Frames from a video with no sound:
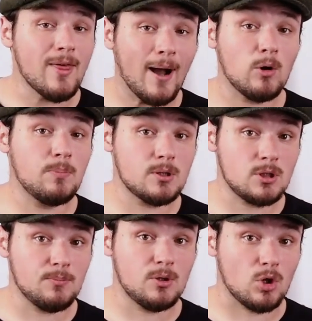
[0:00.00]
That would be
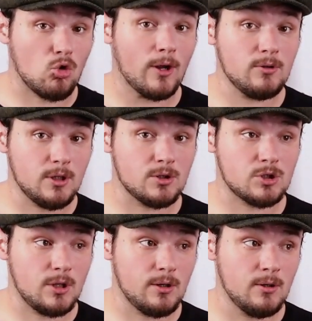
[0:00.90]
something to greatly
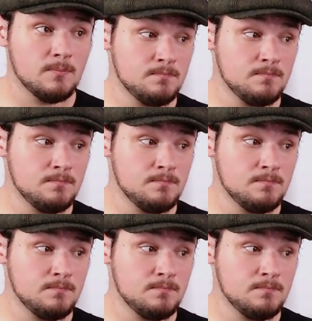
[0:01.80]
consider.